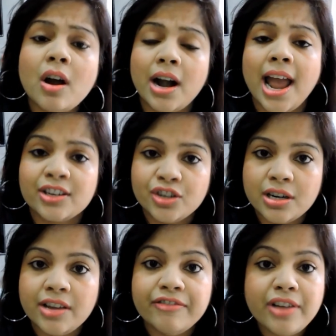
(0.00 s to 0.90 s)
are
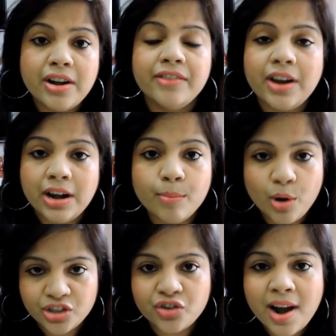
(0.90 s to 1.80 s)
actually very very
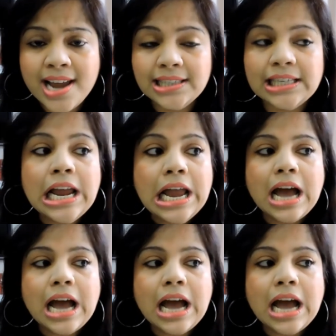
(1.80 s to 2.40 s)
moisturized